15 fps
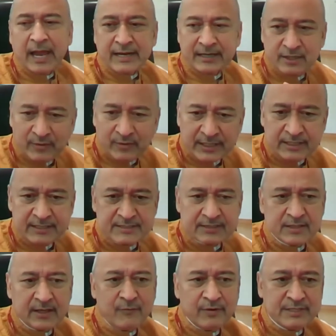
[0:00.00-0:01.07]

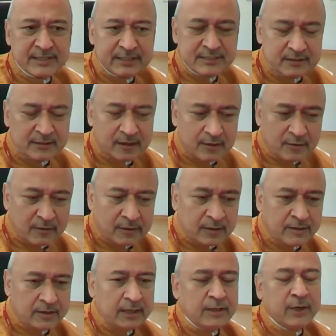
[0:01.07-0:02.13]
activities, which is
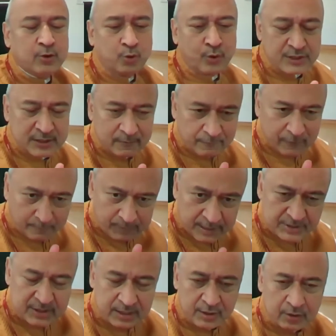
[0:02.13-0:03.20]
the, the tourism for
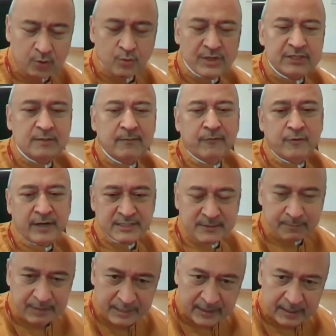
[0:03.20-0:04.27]
pleasure, tourism for
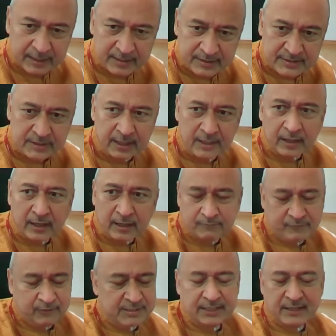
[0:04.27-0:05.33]
experience, uh,
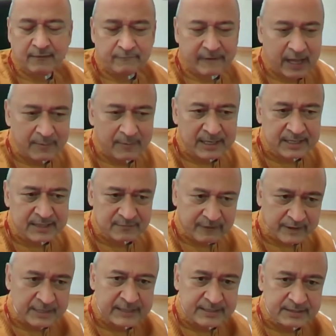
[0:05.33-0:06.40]
visiting families,
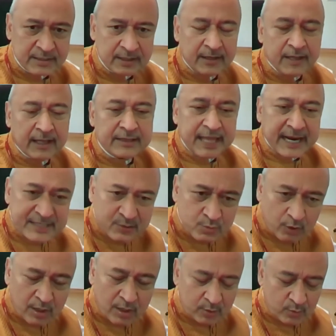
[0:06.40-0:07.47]
friends. That's
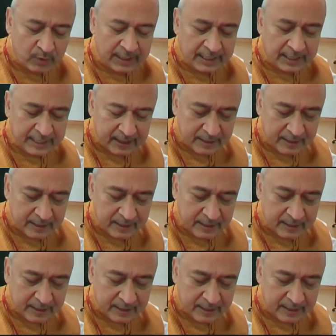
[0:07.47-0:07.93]
what will gain